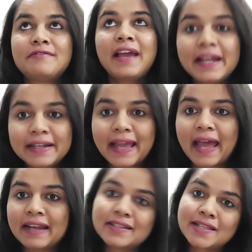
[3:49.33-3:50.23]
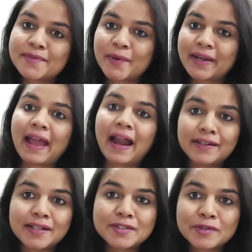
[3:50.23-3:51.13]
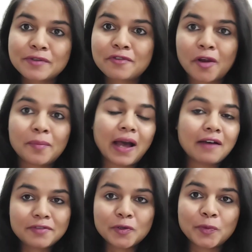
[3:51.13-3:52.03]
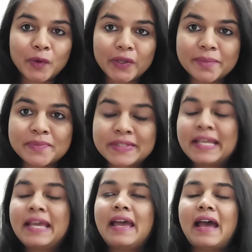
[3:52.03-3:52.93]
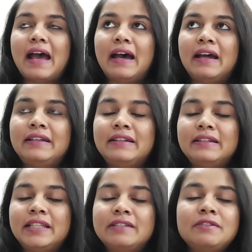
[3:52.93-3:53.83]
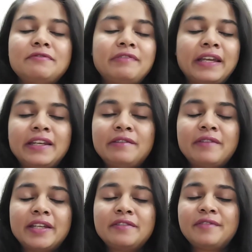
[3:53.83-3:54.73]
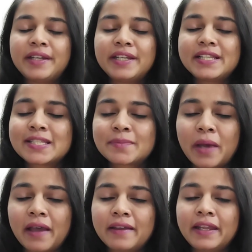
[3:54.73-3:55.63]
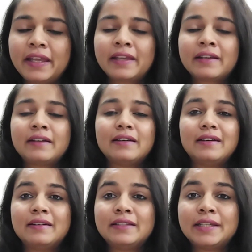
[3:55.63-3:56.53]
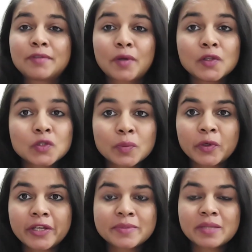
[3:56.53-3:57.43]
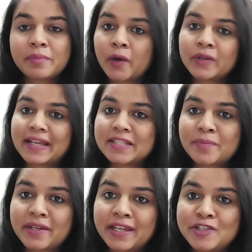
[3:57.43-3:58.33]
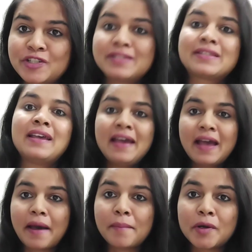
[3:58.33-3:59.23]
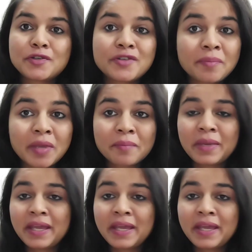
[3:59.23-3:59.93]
felt, and this is what I understood from a few poems, and they were very, very, very inspiring. There were also poems about aspirations, about dreaming